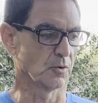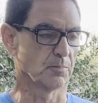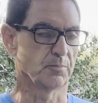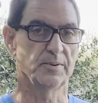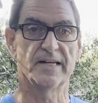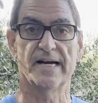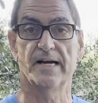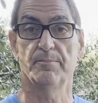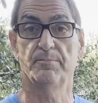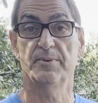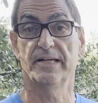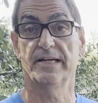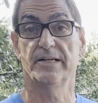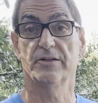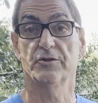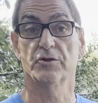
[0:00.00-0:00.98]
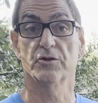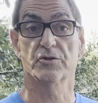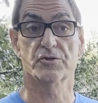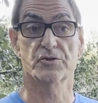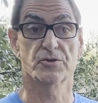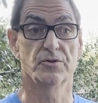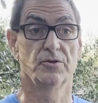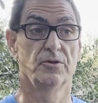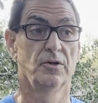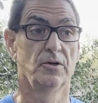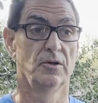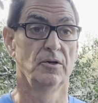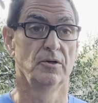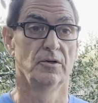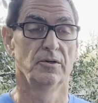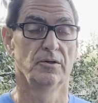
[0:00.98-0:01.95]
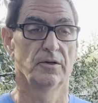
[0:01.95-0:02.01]
planters,
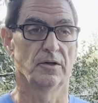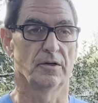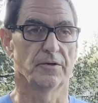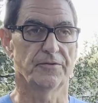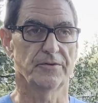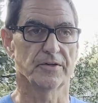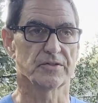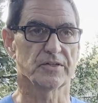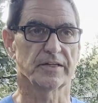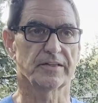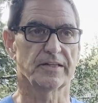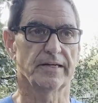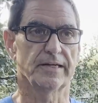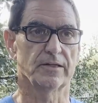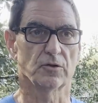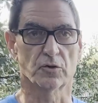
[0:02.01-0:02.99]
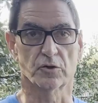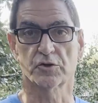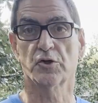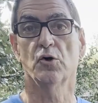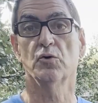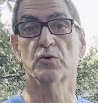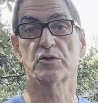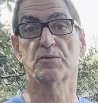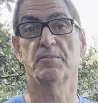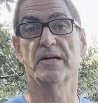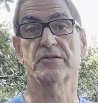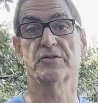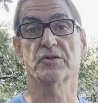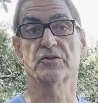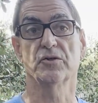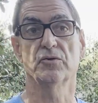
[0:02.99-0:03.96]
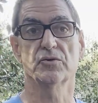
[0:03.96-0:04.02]
things like that, or totes,
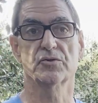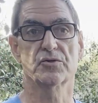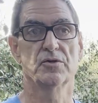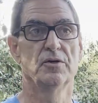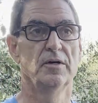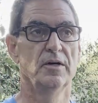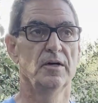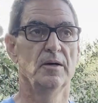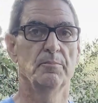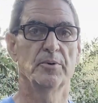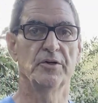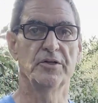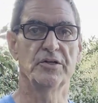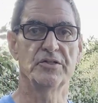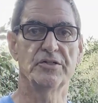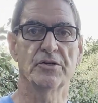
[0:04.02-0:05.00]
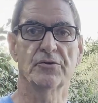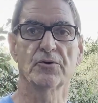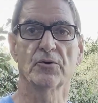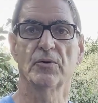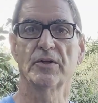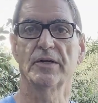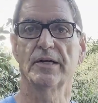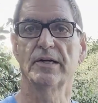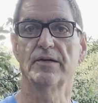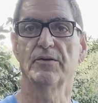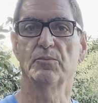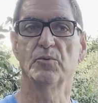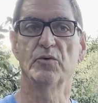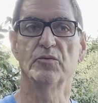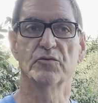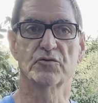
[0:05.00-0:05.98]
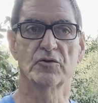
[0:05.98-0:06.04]
plastic totes, pretty easy to throw that on the
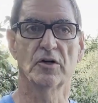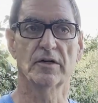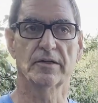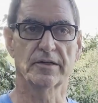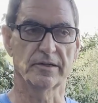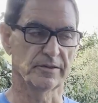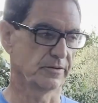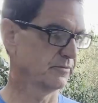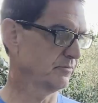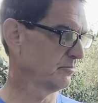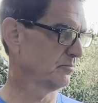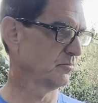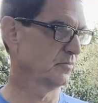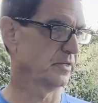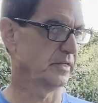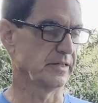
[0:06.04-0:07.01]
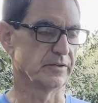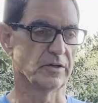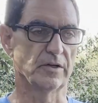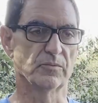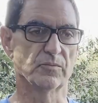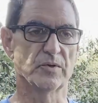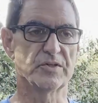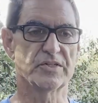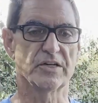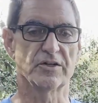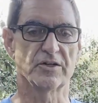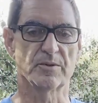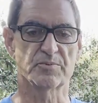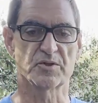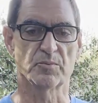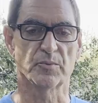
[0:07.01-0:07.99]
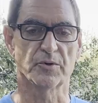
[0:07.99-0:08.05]
moving truck and reset it up
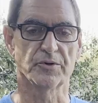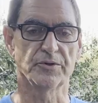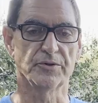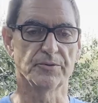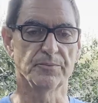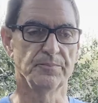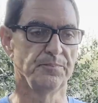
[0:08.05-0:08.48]
somewhere new.